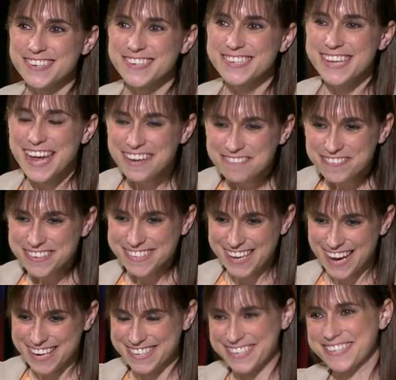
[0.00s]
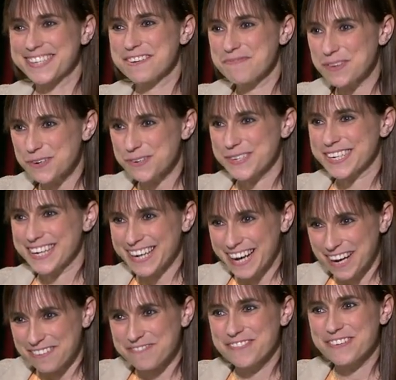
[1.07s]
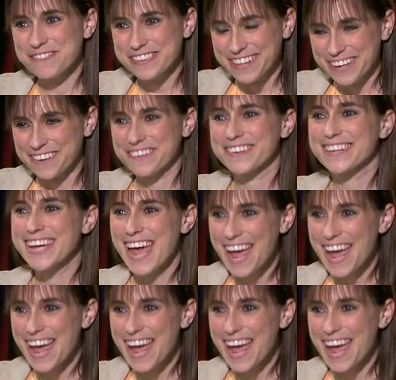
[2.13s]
Just emphasizes that music can come from literally